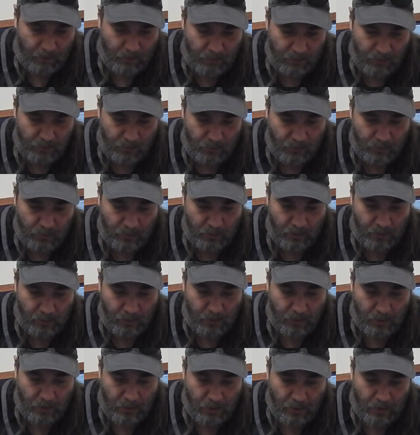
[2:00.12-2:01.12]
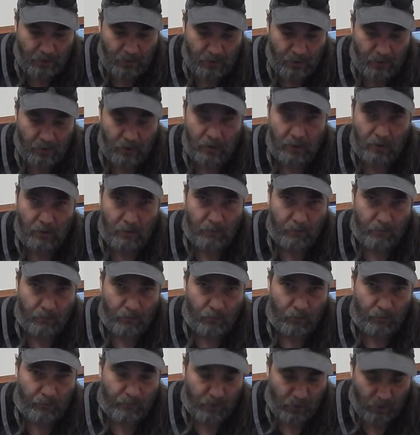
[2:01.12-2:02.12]
be doing a
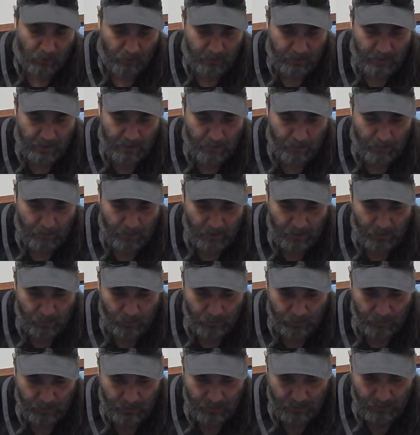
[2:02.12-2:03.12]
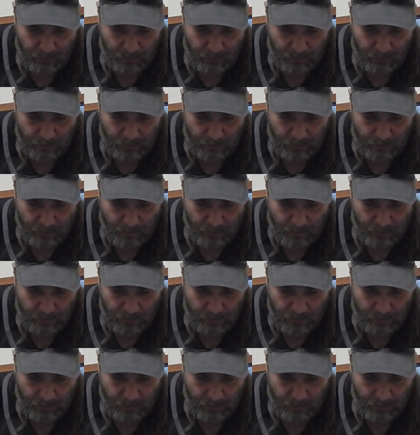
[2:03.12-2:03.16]
movie called Camp Mana with.